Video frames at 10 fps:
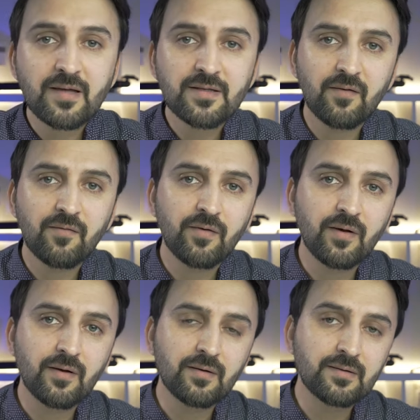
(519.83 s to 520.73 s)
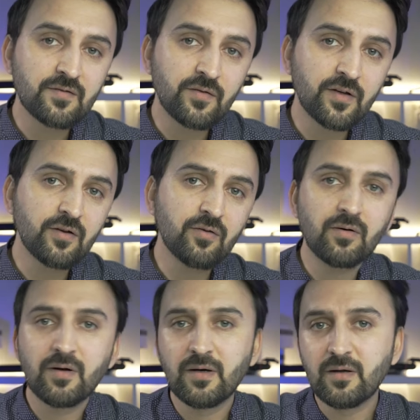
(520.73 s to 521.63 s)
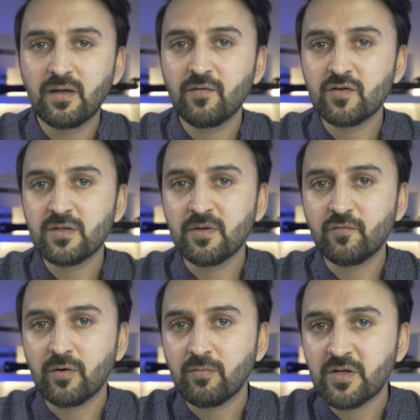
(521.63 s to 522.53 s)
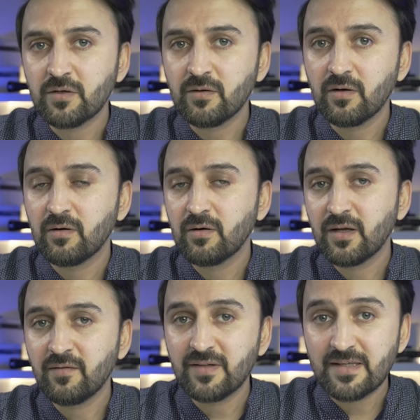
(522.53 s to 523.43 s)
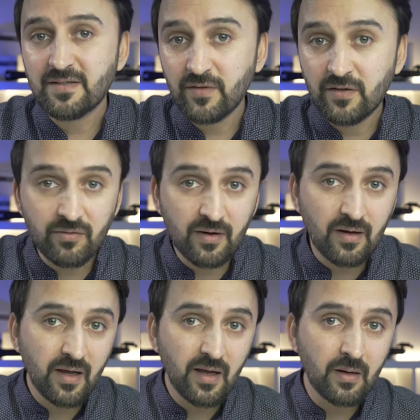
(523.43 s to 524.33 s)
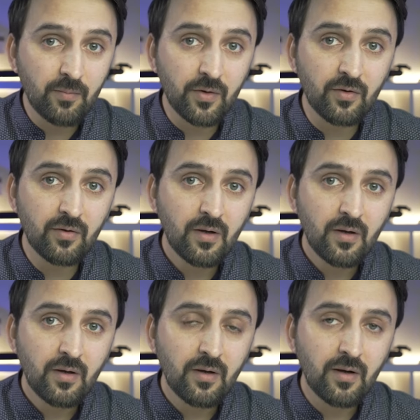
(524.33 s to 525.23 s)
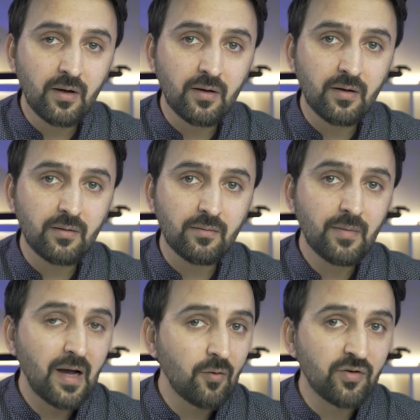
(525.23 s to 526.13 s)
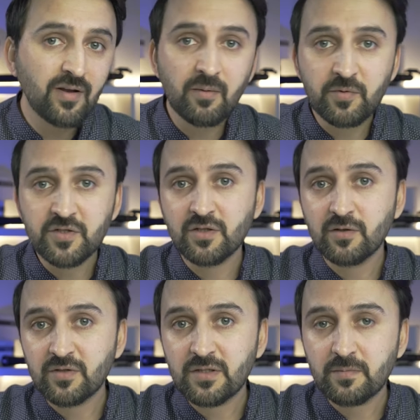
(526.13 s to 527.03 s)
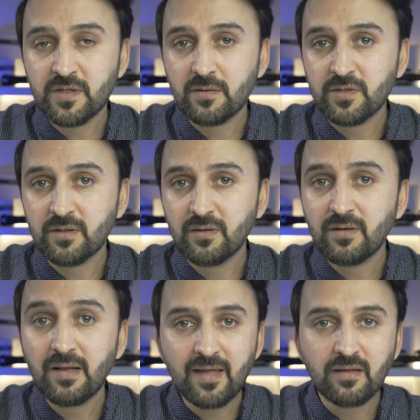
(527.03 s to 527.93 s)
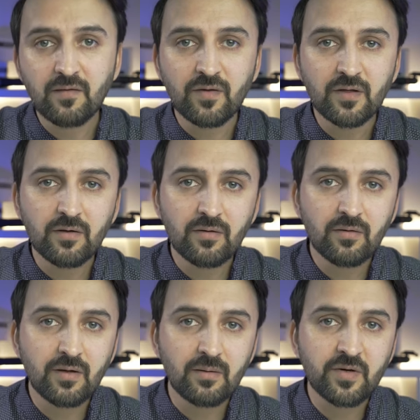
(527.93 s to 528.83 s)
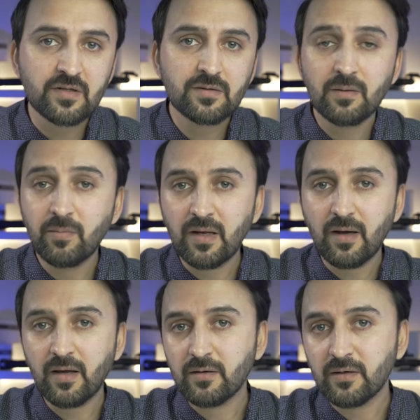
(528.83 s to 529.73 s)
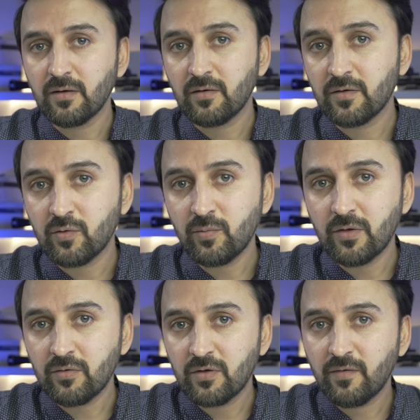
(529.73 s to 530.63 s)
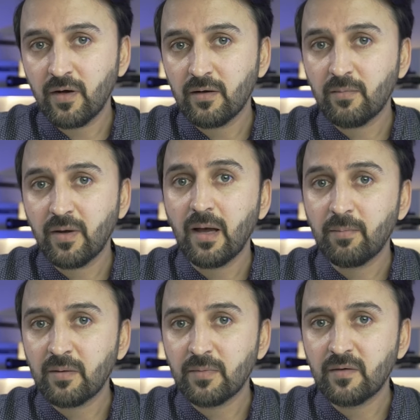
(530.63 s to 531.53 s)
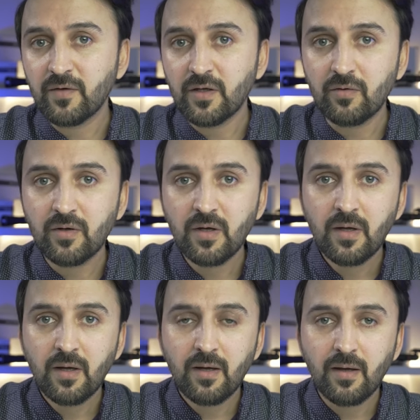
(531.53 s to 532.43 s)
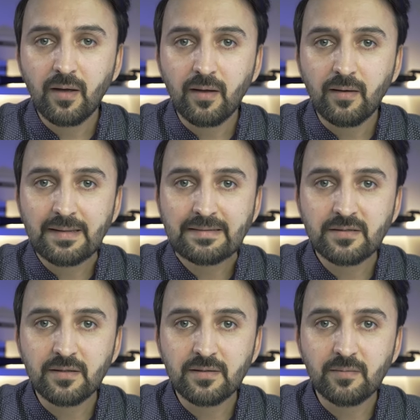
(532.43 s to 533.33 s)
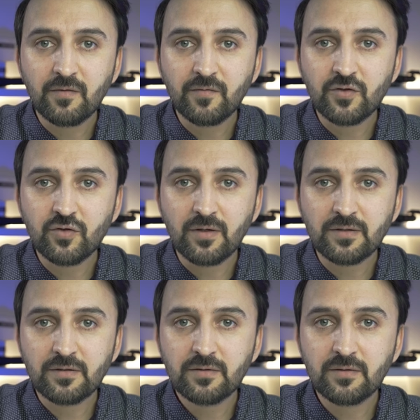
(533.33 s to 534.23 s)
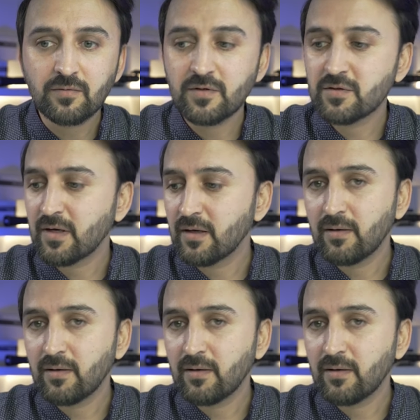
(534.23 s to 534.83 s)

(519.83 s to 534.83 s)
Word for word: if uh, this video uh, give you some information, or if this video really help you, um, I would really appreciate your subscription, like the video, and press the bell icon in order to be notified on my upcoming video. And let's see some of the shots which I